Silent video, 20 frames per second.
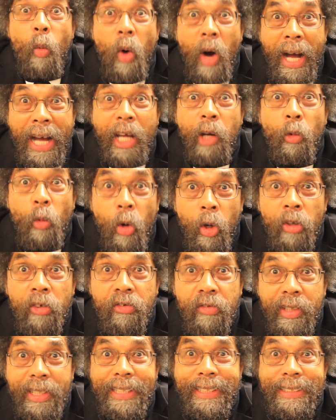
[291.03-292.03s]
Why Wall
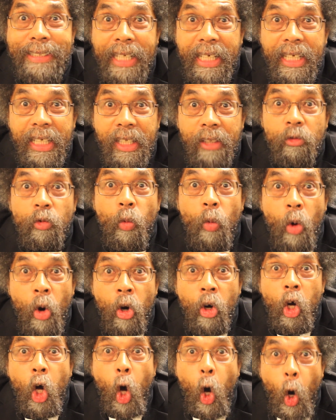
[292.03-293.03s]
Street executives
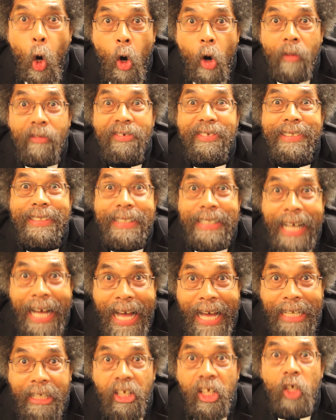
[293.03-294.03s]
walk off
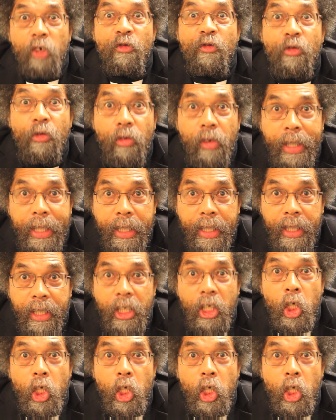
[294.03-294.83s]
scot-free.